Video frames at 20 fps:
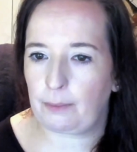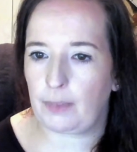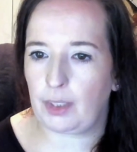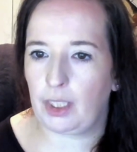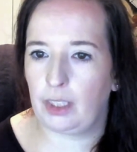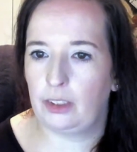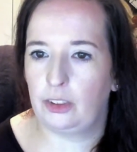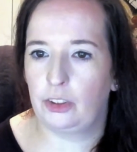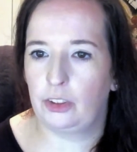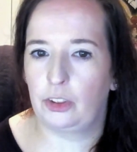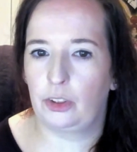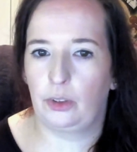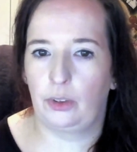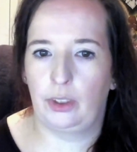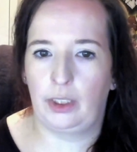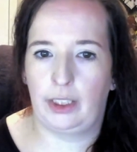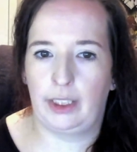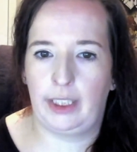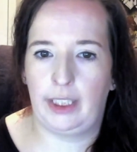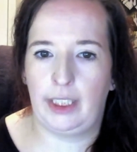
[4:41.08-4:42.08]
Scroll
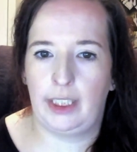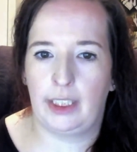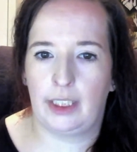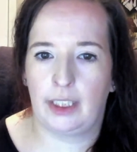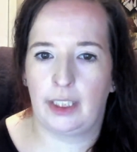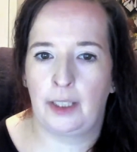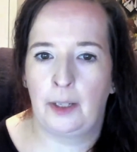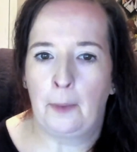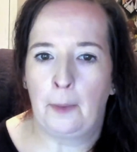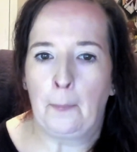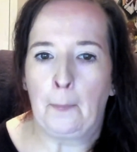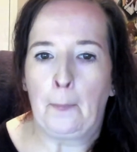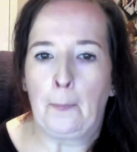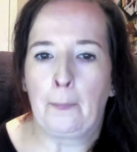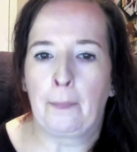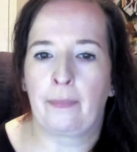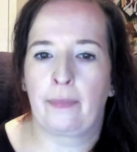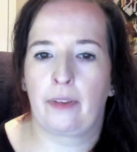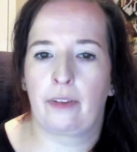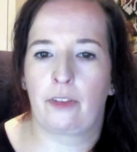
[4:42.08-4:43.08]
down here.
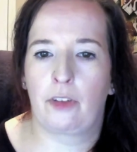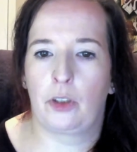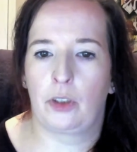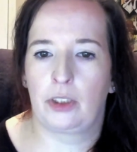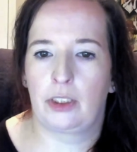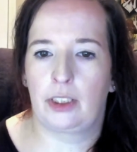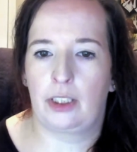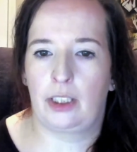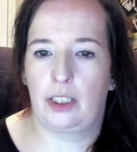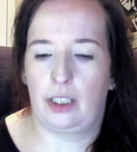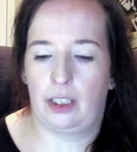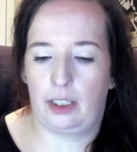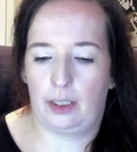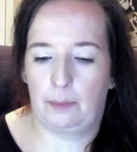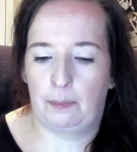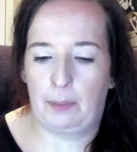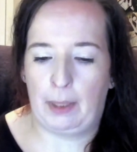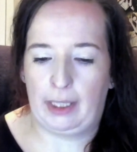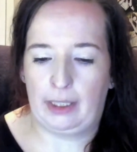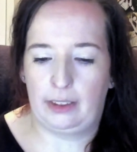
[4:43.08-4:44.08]
Of course, the
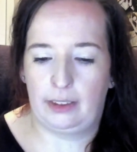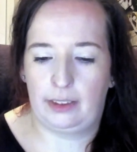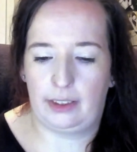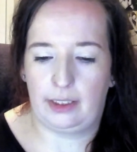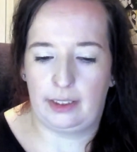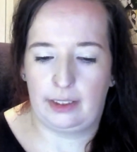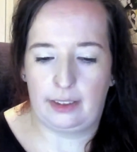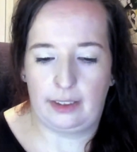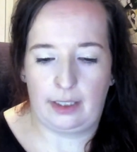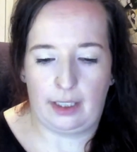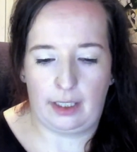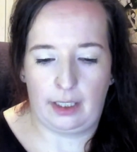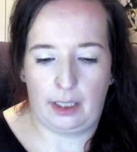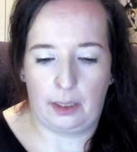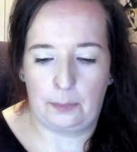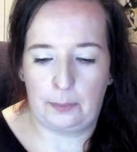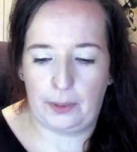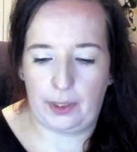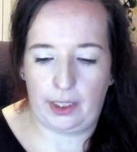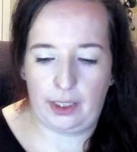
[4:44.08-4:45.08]
balance is not
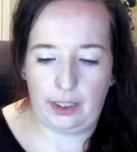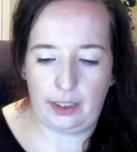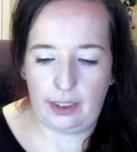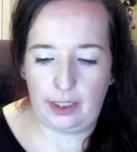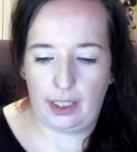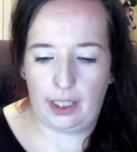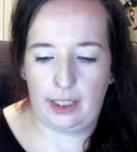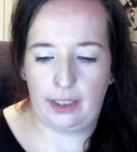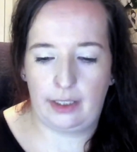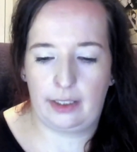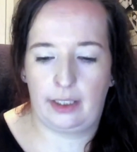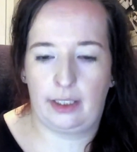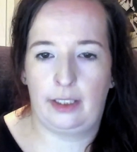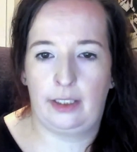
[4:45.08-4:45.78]
updated yet,